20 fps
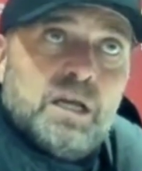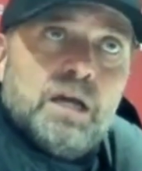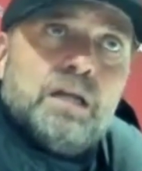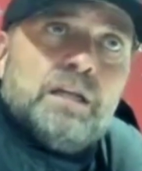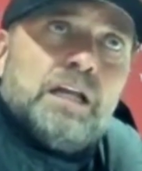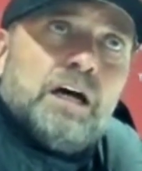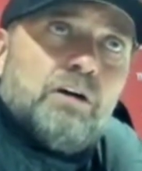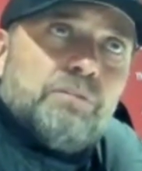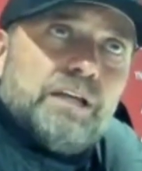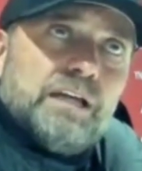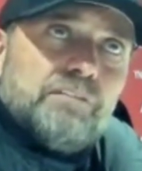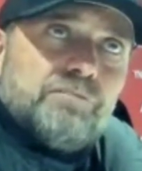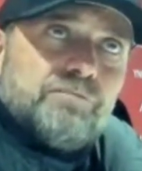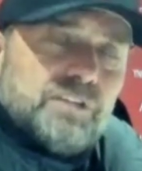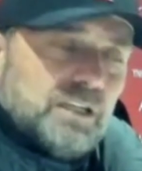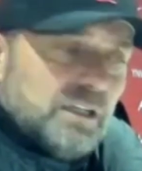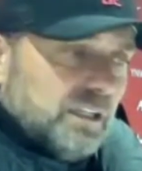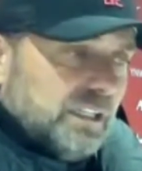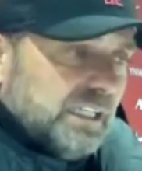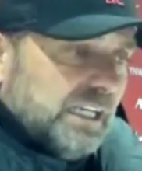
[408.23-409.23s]
Now we have
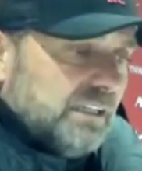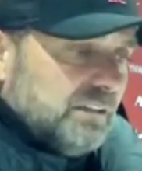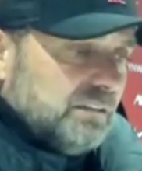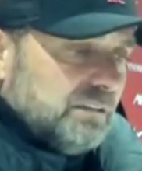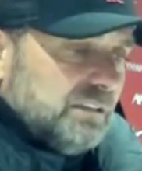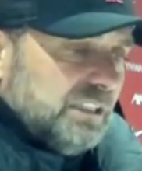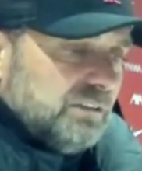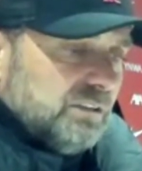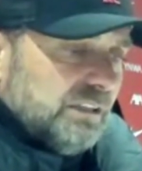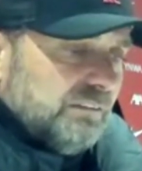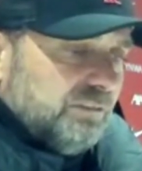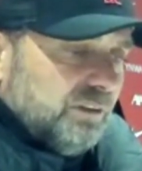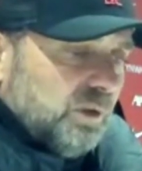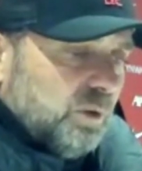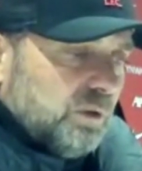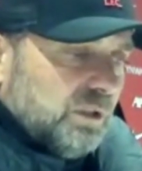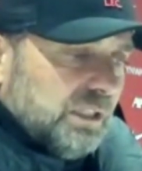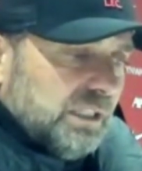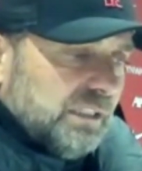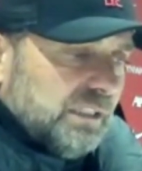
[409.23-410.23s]
to again need to have a
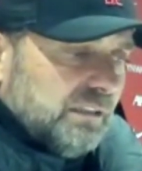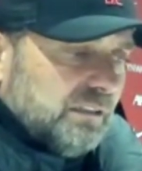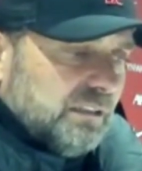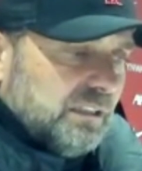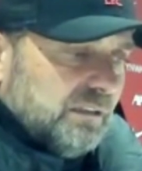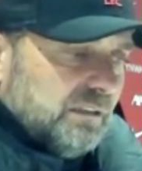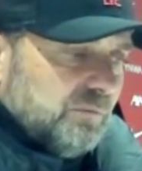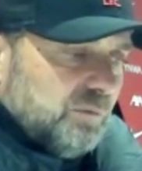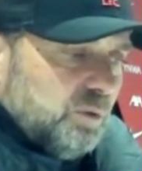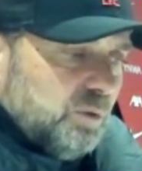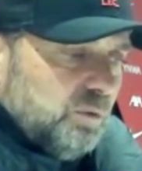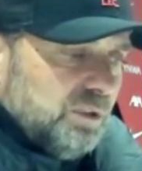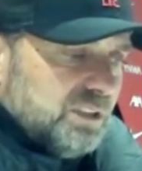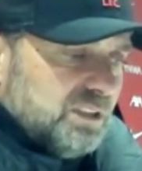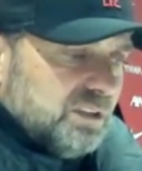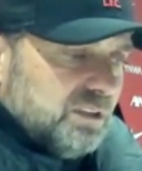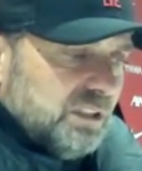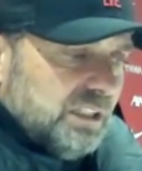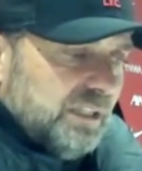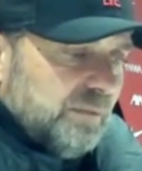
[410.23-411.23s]
look and who
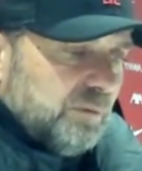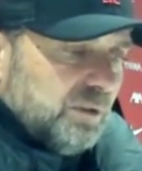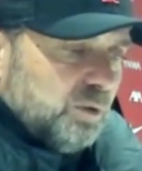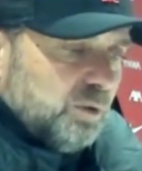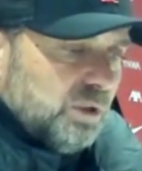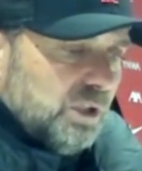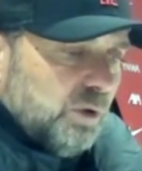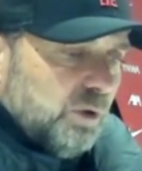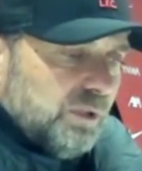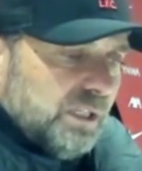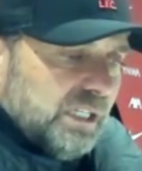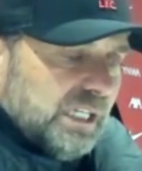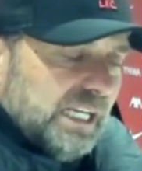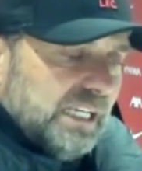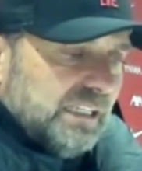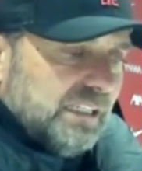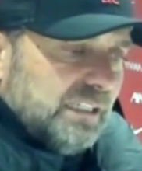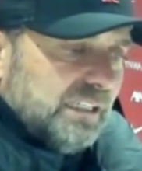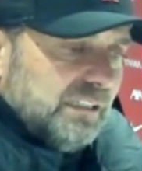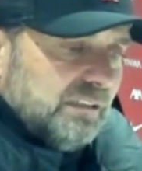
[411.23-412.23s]
is able to go
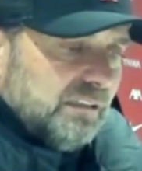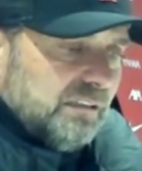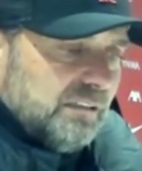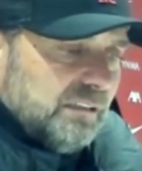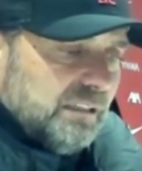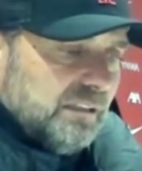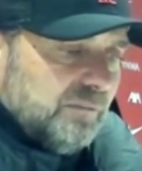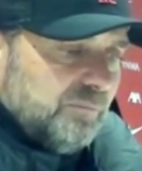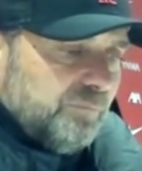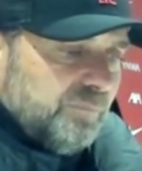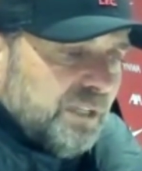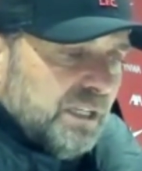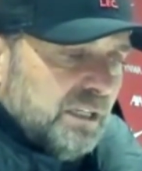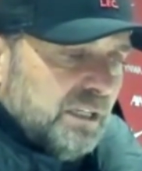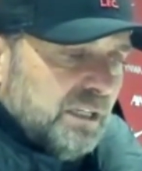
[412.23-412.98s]
again and